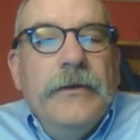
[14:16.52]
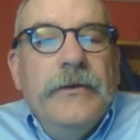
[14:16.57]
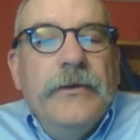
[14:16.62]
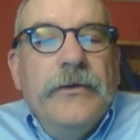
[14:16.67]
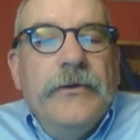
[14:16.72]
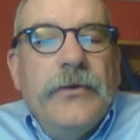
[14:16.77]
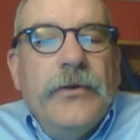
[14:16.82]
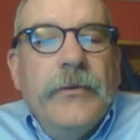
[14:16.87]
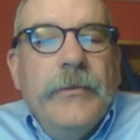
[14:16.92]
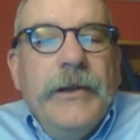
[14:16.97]

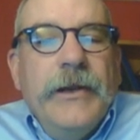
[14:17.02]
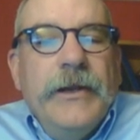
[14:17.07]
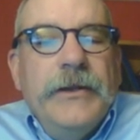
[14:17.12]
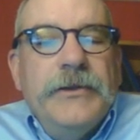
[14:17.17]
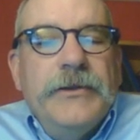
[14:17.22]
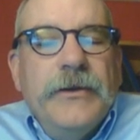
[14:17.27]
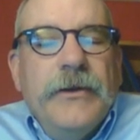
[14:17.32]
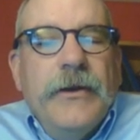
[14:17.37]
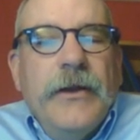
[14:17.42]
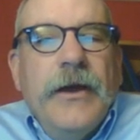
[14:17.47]

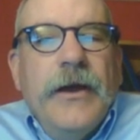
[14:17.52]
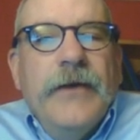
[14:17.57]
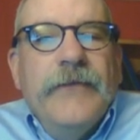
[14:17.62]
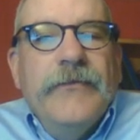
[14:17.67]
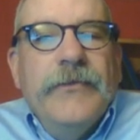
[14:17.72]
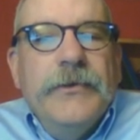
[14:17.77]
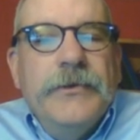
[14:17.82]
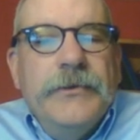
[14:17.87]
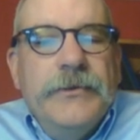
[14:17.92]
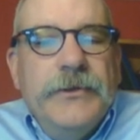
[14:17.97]
determination
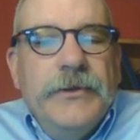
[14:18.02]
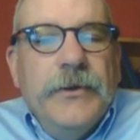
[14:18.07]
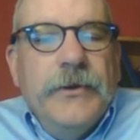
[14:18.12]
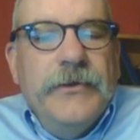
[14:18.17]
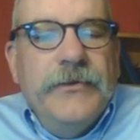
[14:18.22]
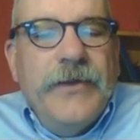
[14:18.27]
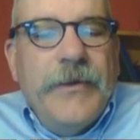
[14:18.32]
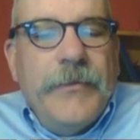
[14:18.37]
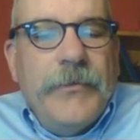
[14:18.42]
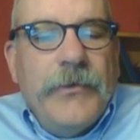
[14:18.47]
of the
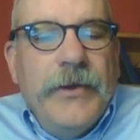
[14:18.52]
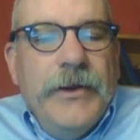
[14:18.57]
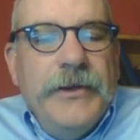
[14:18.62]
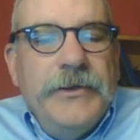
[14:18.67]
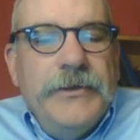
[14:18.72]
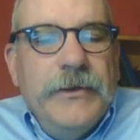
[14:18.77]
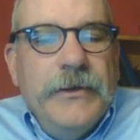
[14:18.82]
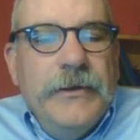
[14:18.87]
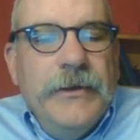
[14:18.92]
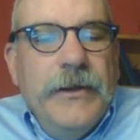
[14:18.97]
geoid
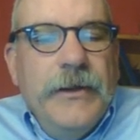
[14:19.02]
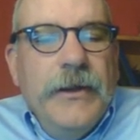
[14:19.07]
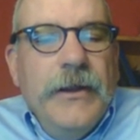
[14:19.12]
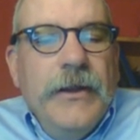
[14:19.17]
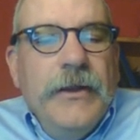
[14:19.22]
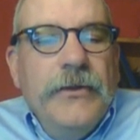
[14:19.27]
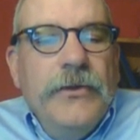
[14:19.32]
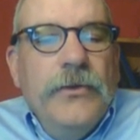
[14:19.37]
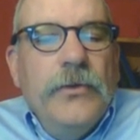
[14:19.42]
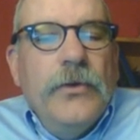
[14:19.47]
separation.
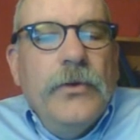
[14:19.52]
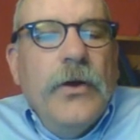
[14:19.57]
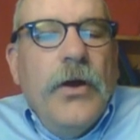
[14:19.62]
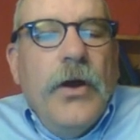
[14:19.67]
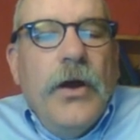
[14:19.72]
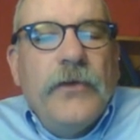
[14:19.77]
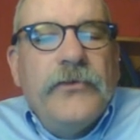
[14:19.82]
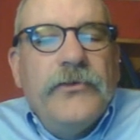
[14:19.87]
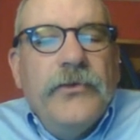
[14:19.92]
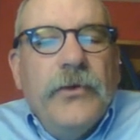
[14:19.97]
You can
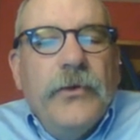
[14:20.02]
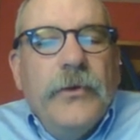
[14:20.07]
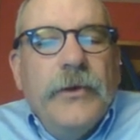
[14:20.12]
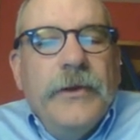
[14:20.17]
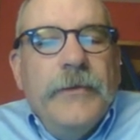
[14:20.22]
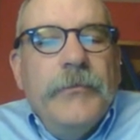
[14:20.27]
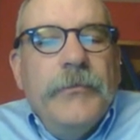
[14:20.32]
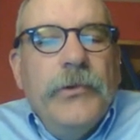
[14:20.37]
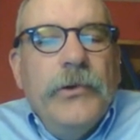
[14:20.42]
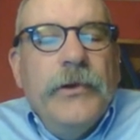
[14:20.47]
also
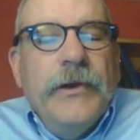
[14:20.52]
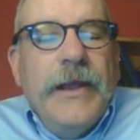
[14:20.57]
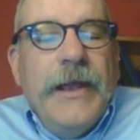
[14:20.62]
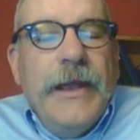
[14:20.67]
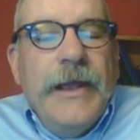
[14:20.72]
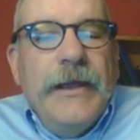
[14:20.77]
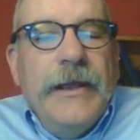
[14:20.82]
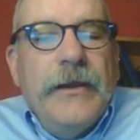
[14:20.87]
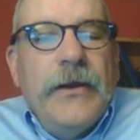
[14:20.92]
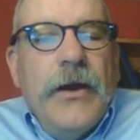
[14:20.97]
input
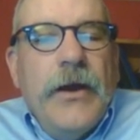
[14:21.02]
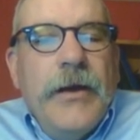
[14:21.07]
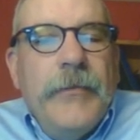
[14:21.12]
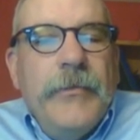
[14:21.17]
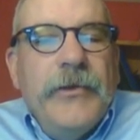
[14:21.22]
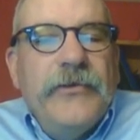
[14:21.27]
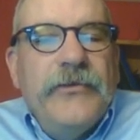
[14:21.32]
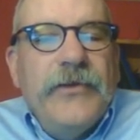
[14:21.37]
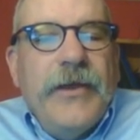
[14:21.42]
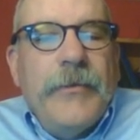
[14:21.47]
a
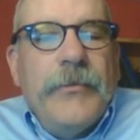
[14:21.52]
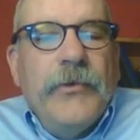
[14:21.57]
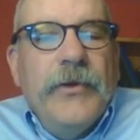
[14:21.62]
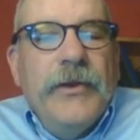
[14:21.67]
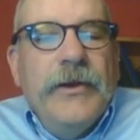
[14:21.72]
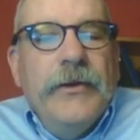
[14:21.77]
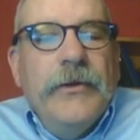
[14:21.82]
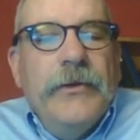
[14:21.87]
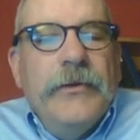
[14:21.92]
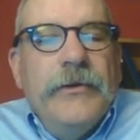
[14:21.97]
comma
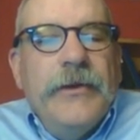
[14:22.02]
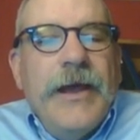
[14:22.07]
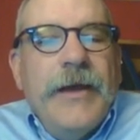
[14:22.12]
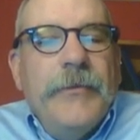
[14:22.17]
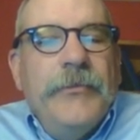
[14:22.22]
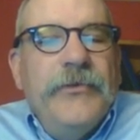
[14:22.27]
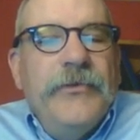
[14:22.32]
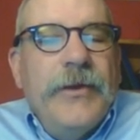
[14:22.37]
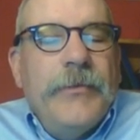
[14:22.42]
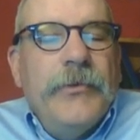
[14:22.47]
separated or
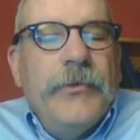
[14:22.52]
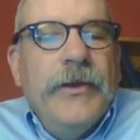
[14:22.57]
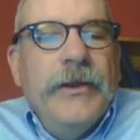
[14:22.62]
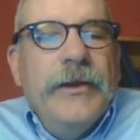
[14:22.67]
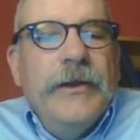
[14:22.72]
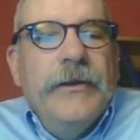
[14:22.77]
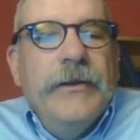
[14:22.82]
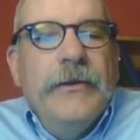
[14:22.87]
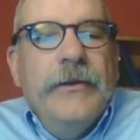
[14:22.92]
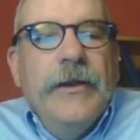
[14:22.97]
tab
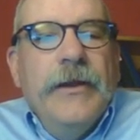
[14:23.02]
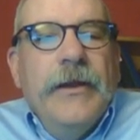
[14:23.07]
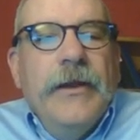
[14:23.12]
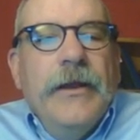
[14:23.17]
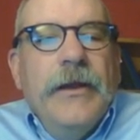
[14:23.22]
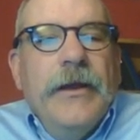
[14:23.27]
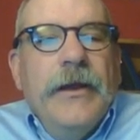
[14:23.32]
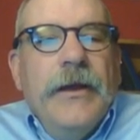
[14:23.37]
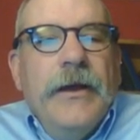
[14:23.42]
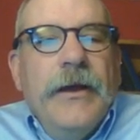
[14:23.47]
separated
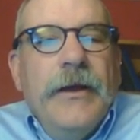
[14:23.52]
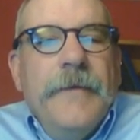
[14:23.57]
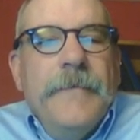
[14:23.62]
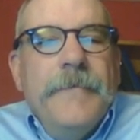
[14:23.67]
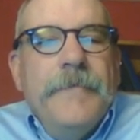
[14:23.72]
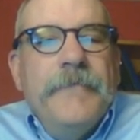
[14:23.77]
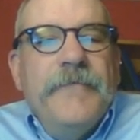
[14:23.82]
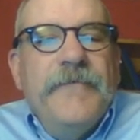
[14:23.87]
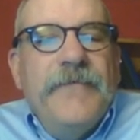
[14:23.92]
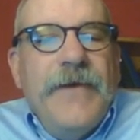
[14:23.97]

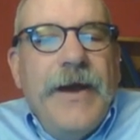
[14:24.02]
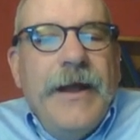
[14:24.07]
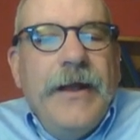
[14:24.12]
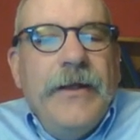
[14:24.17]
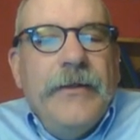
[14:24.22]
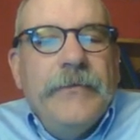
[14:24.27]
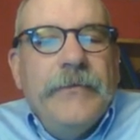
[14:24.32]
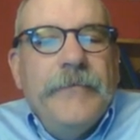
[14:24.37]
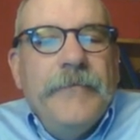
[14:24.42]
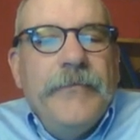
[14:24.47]
um,
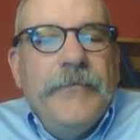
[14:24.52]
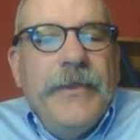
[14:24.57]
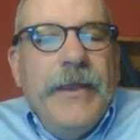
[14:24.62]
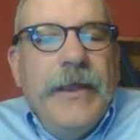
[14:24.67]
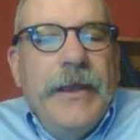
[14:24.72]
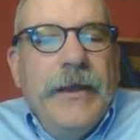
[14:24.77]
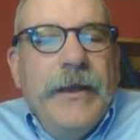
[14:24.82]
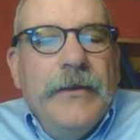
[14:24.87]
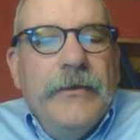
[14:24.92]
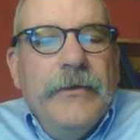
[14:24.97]
file
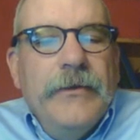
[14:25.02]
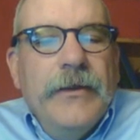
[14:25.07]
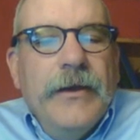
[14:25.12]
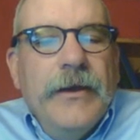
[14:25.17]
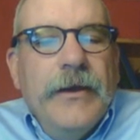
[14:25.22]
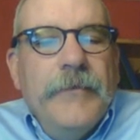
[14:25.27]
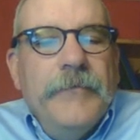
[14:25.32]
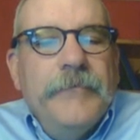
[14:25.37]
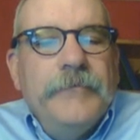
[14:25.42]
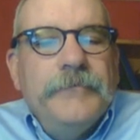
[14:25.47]
and
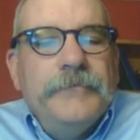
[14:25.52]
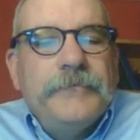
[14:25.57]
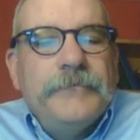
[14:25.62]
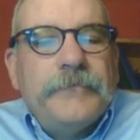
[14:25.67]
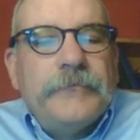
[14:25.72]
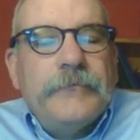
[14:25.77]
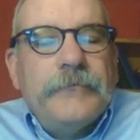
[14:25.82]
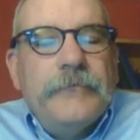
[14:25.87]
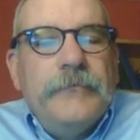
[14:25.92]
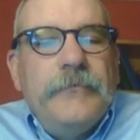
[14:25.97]
um,
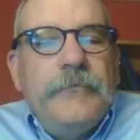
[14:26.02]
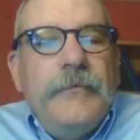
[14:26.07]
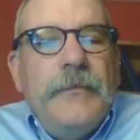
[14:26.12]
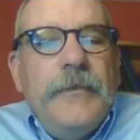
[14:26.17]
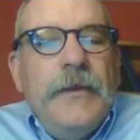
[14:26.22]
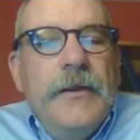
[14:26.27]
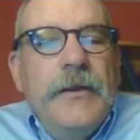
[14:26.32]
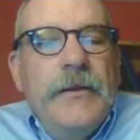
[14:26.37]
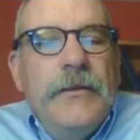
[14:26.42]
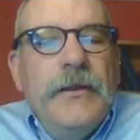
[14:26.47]

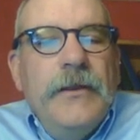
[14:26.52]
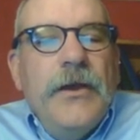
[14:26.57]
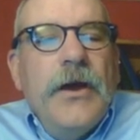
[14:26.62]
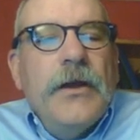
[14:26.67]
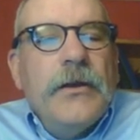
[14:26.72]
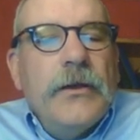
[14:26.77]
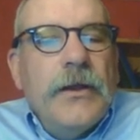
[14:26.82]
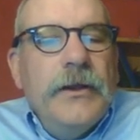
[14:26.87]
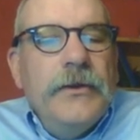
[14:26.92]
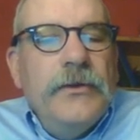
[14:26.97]
the
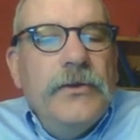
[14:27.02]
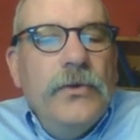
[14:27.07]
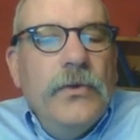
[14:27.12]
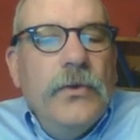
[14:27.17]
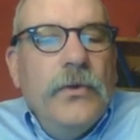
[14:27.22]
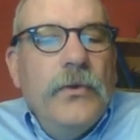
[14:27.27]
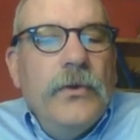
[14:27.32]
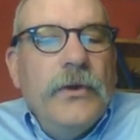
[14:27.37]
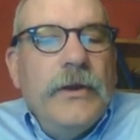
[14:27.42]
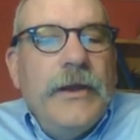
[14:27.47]
online
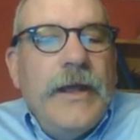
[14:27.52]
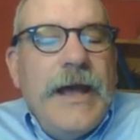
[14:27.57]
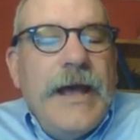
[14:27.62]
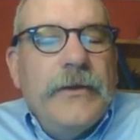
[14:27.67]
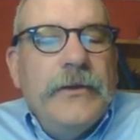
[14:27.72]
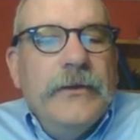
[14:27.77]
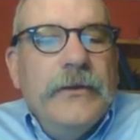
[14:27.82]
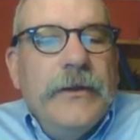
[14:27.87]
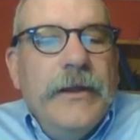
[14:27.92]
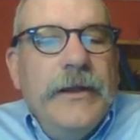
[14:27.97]
tool will
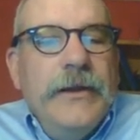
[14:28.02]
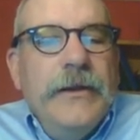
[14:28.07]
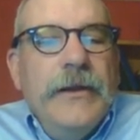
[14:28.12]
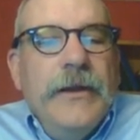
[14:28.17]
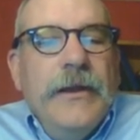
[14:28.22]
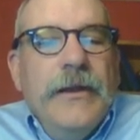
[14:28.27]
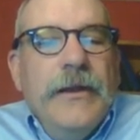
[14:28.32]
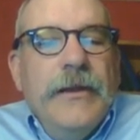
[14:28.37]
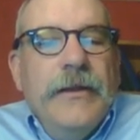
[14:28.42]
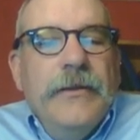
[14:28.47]
calculate
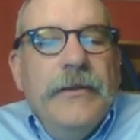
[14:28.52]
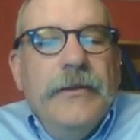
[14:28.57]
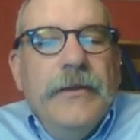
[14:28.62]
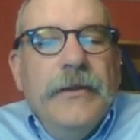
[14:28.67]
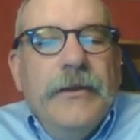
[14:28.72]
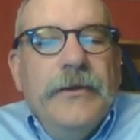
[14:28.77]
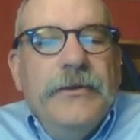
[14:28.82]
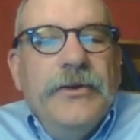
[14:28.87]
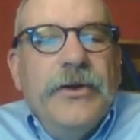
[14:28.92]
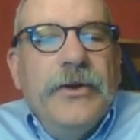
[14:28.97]

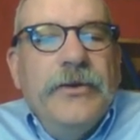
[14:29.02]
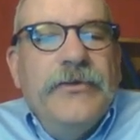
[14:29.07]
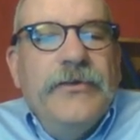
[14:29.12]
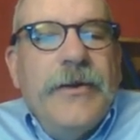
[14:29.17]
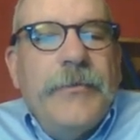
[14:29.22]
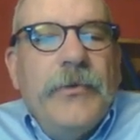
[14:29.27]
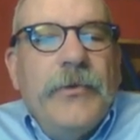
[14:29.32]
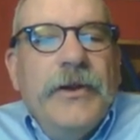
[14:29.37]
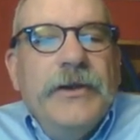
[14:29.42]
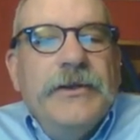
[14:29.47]
the geoid
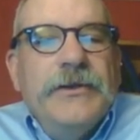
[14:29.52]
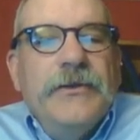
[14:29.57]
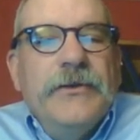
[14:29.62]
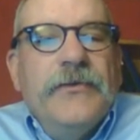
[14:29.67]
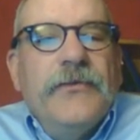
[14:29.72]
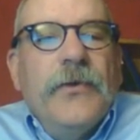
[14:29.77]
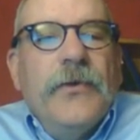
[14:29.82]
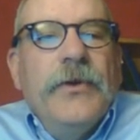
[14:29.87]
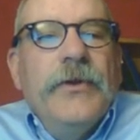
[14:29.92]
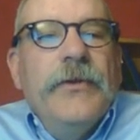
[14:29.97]

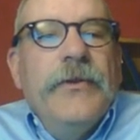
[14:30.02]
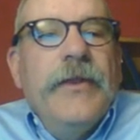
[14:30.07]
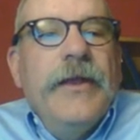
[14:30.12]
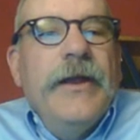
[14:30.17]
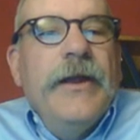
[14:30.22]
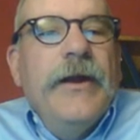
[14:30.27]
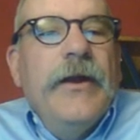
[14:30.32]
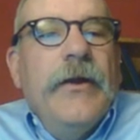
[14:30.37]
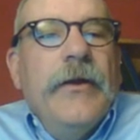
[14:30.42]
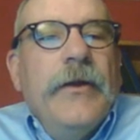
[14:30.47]
separations for you
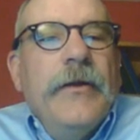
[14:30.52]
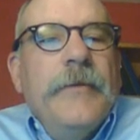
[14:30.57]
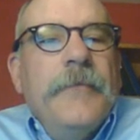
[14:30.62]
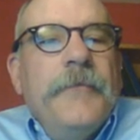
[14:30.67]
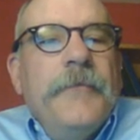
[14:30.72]
there.